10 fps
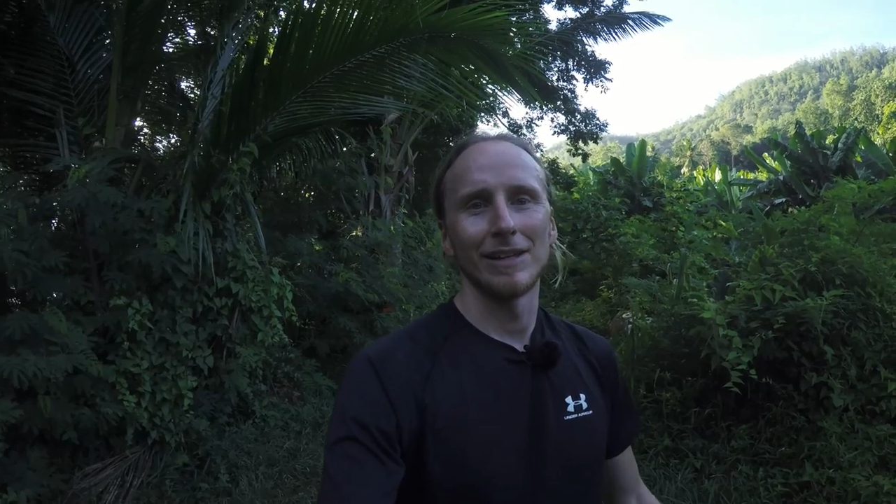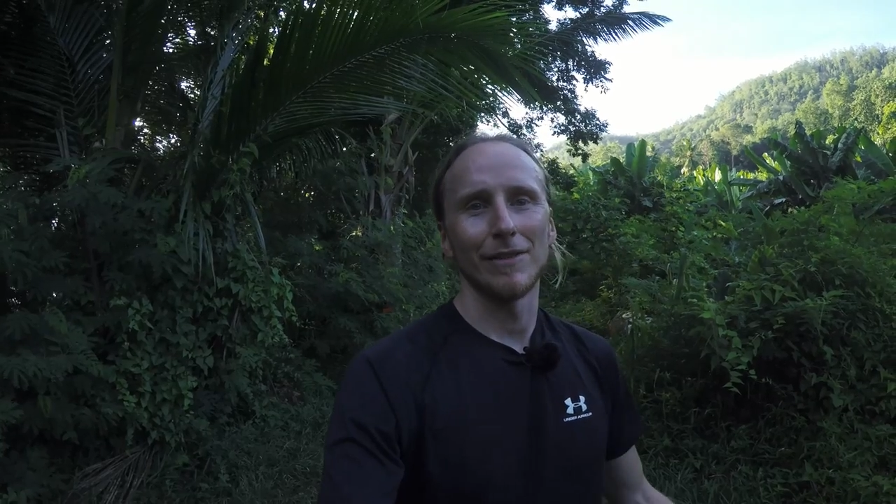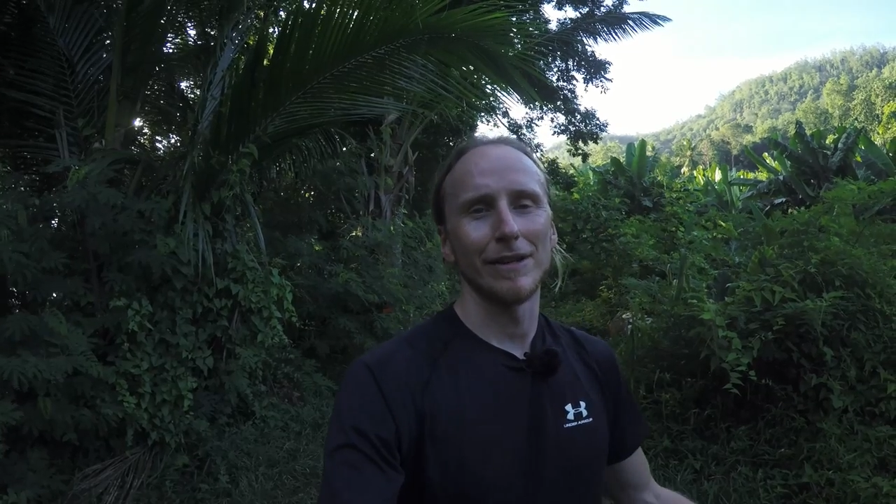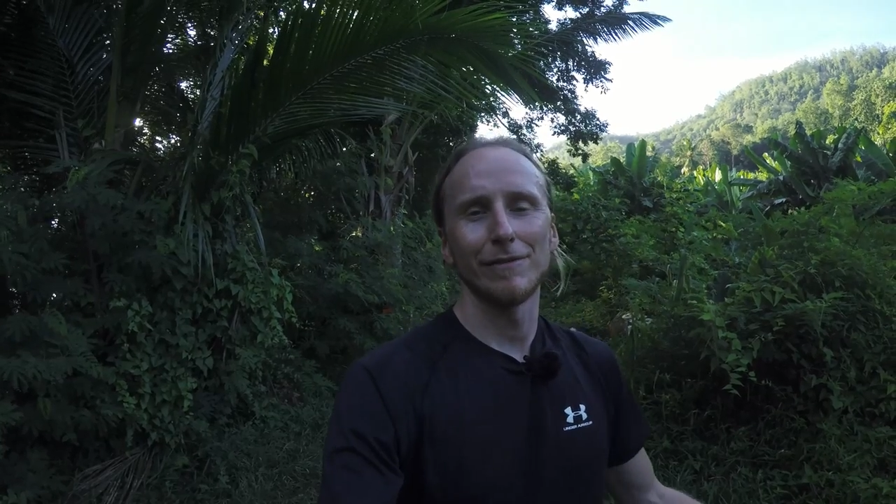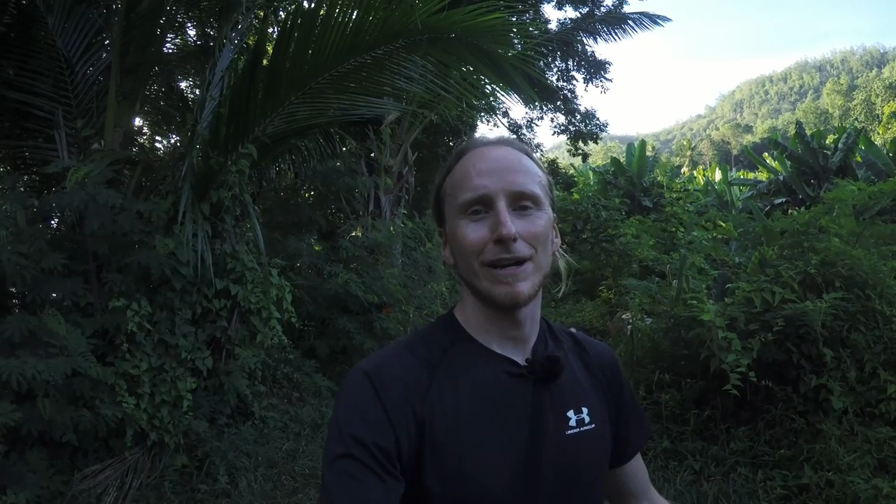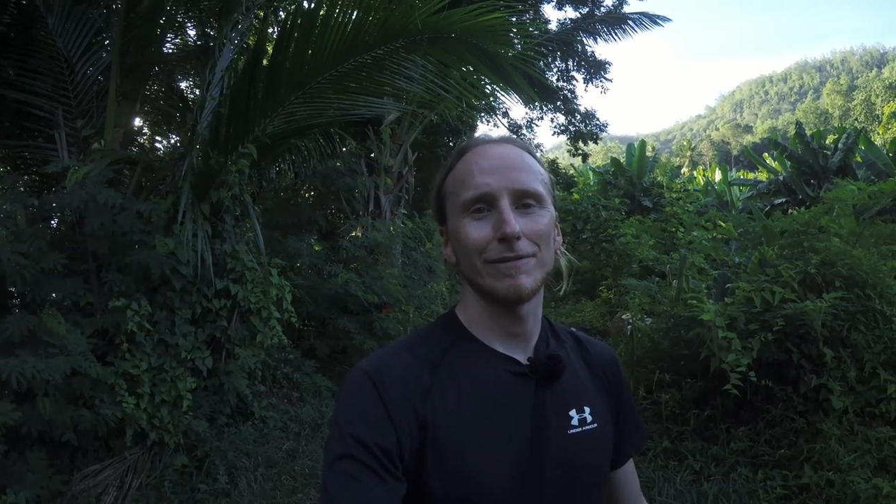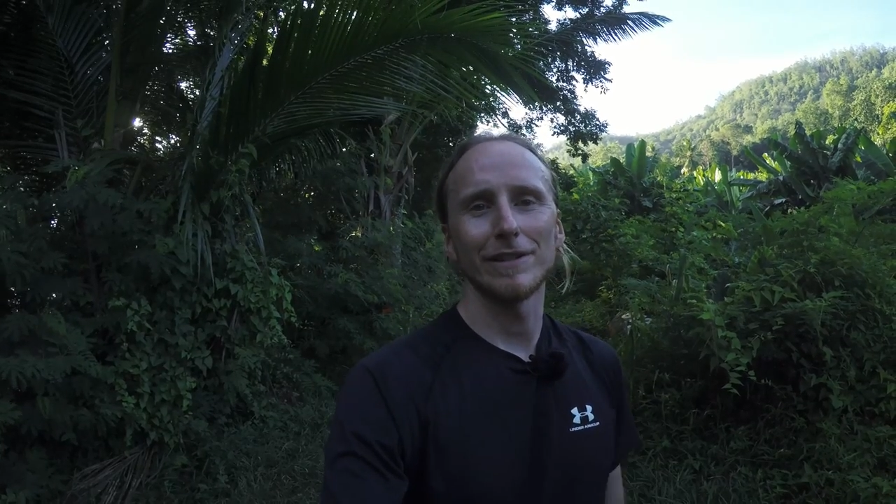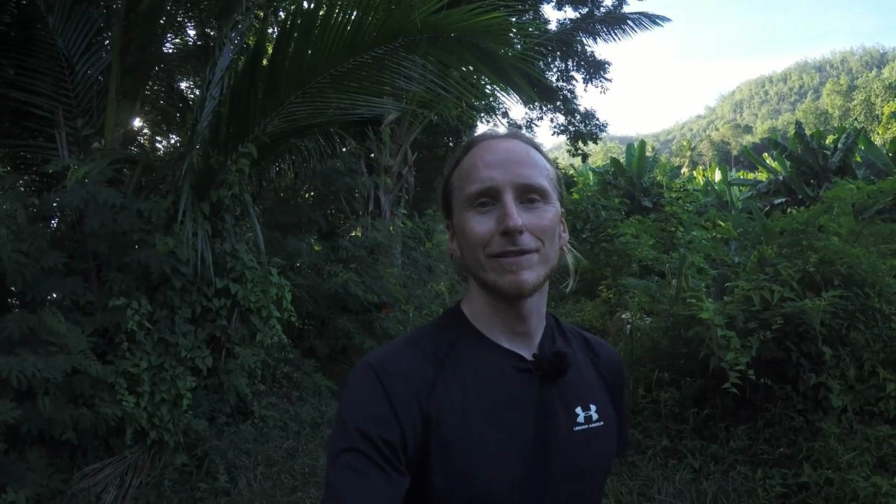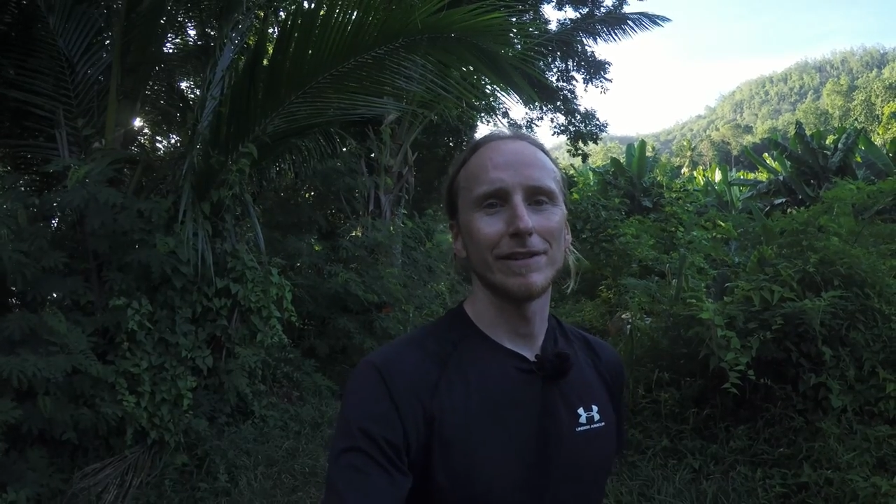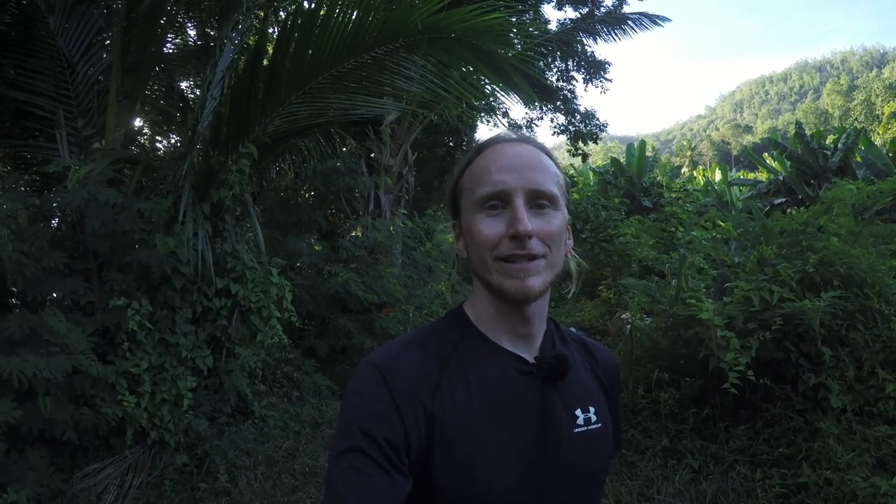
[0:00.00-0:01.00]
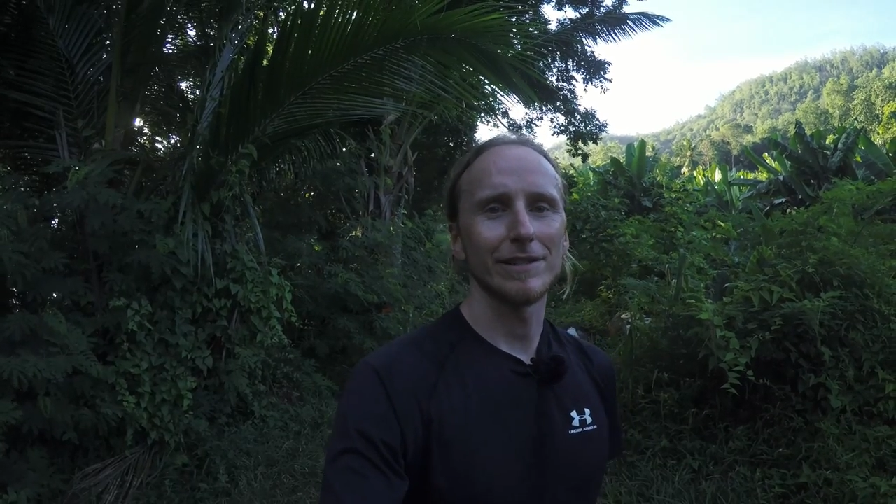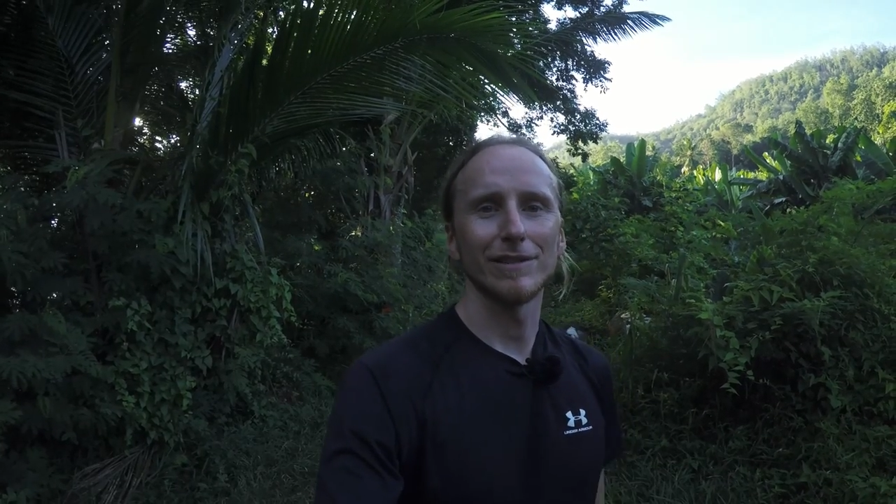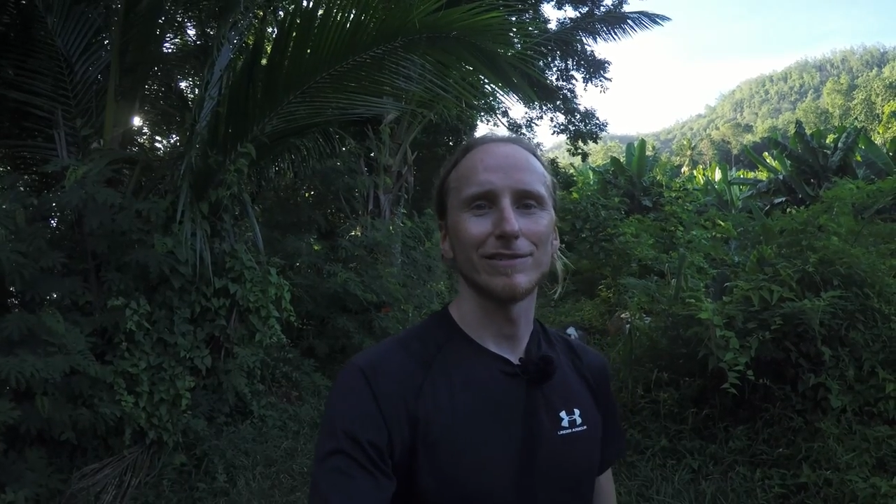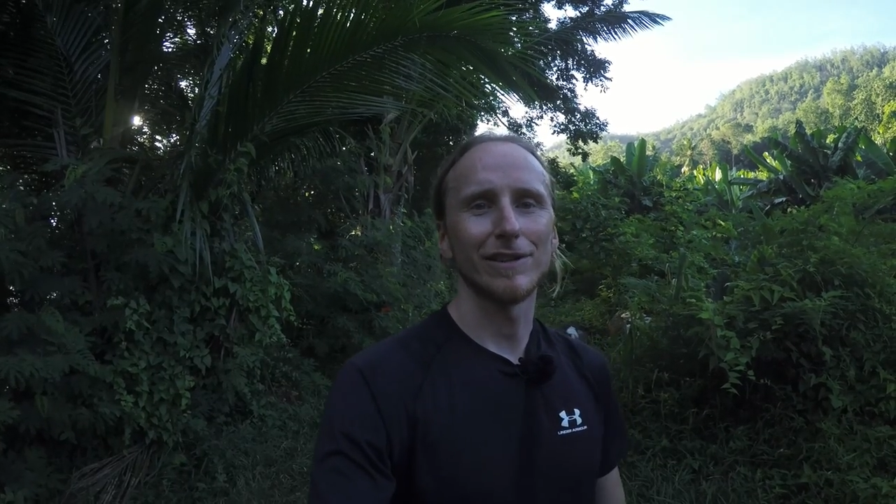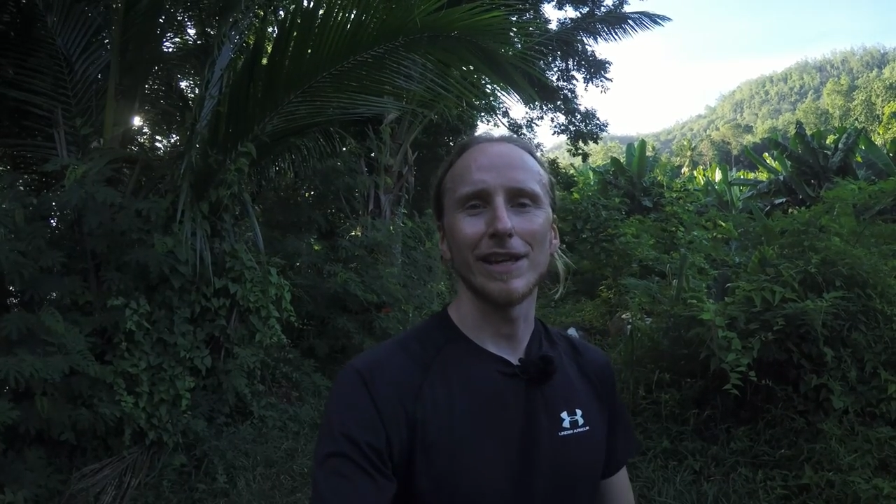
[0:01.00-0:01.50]
35 degrees
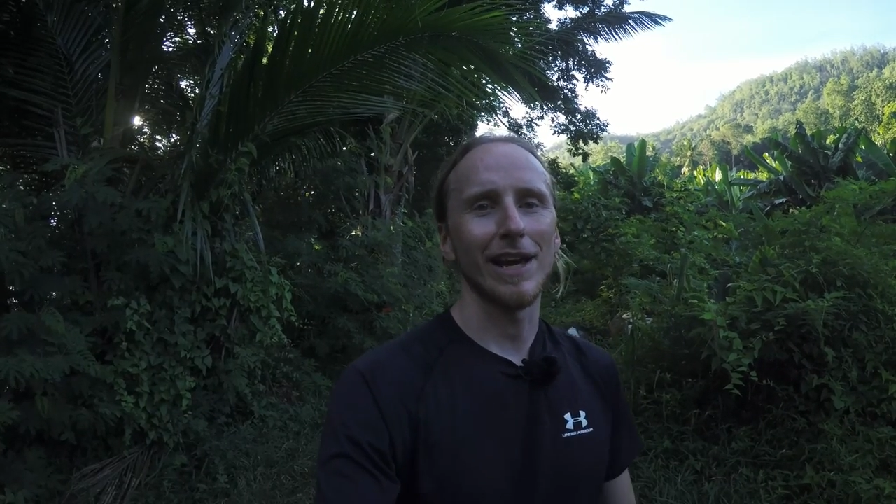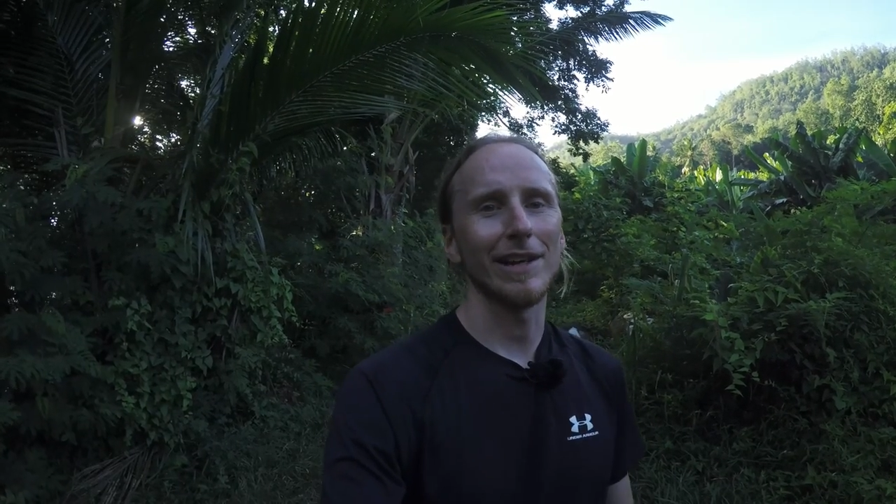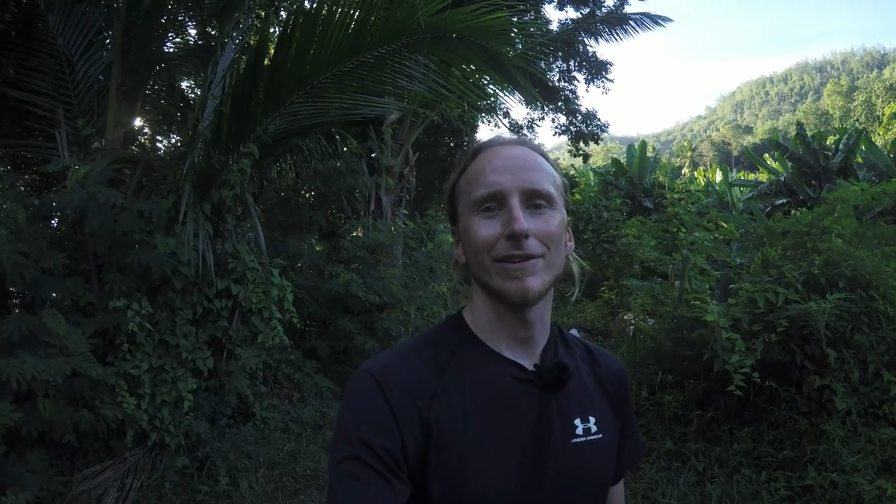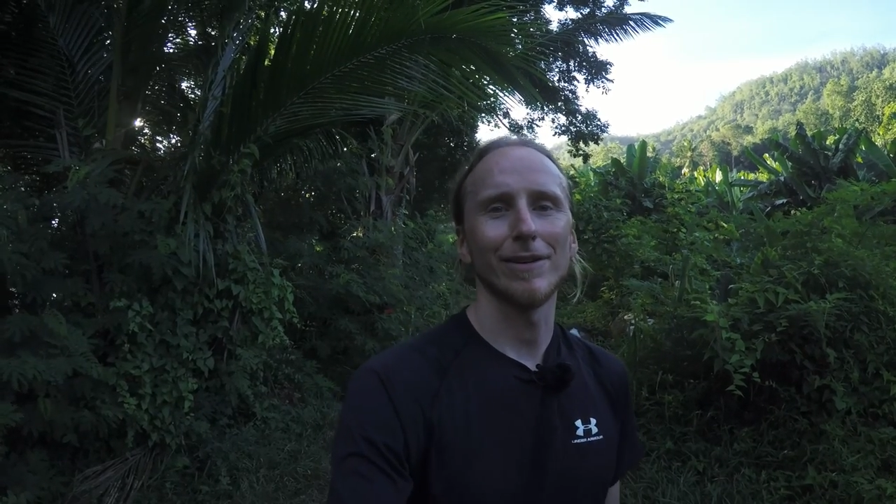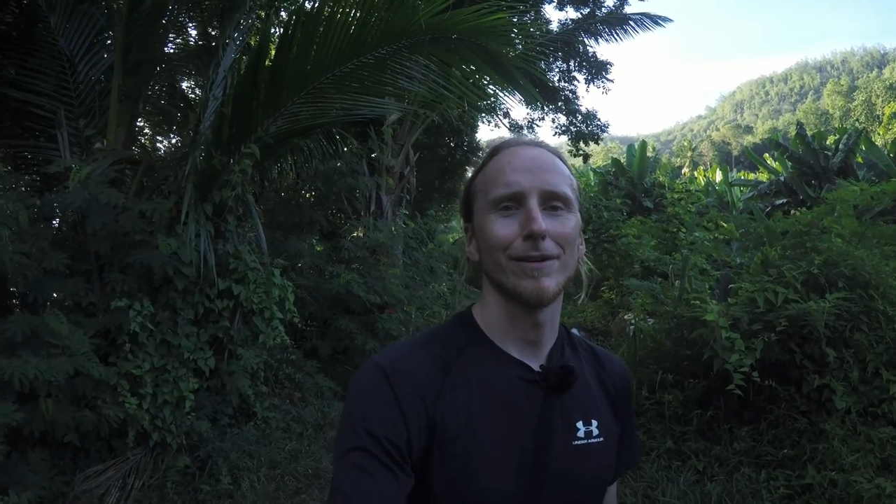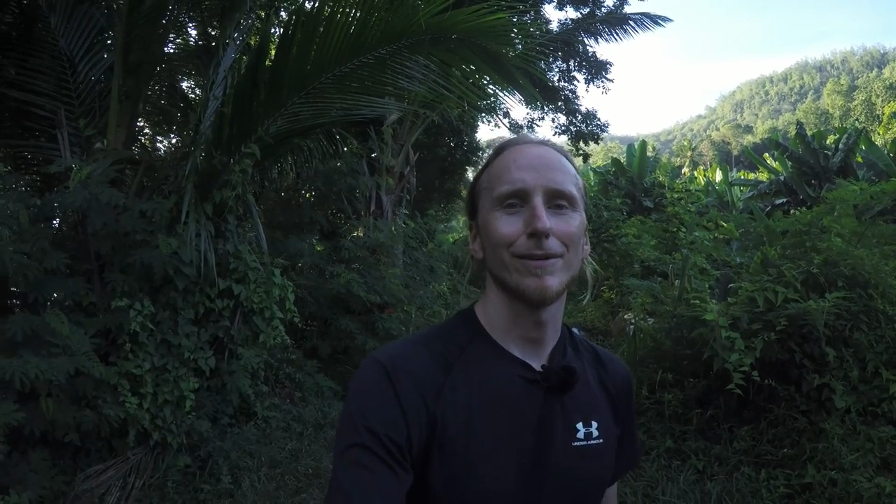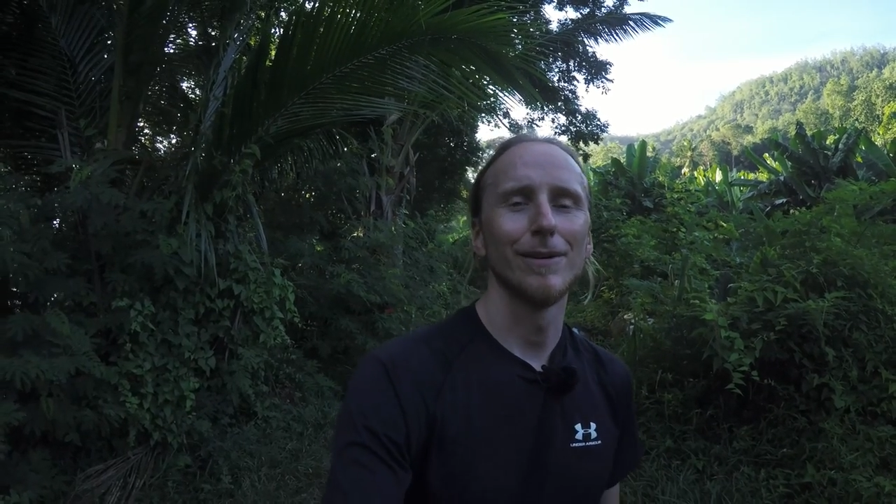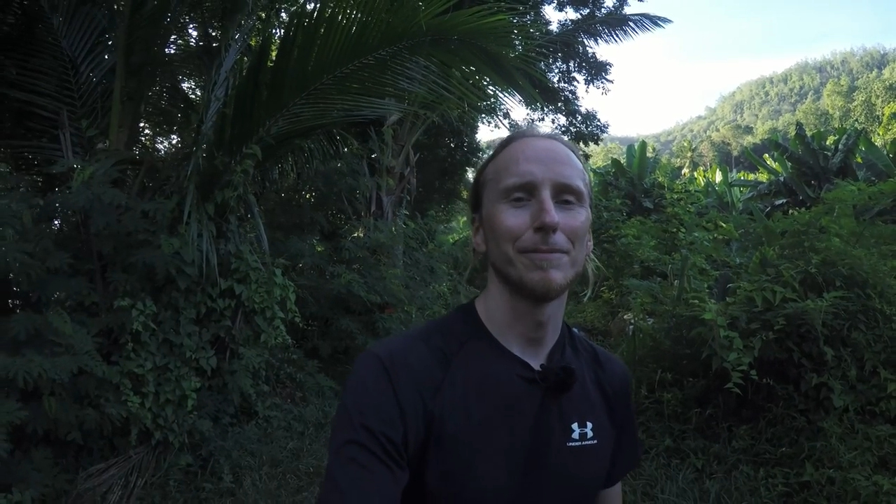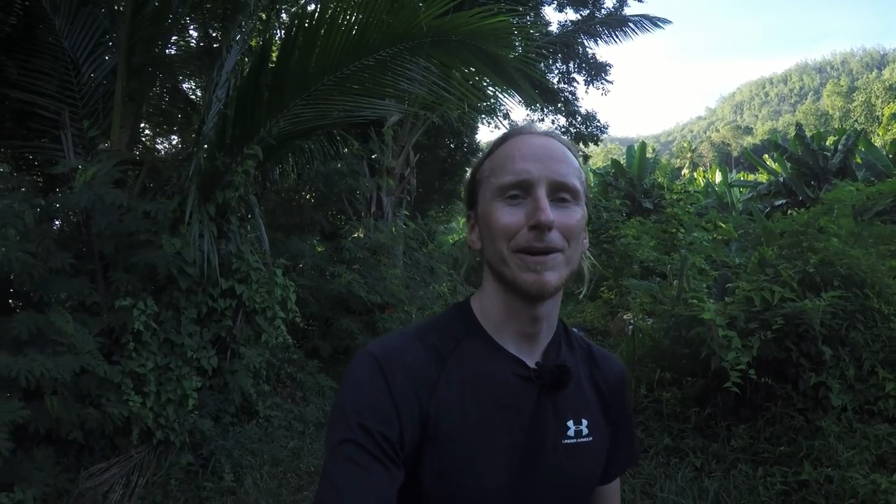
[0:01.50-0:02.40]
or 40, I don't know,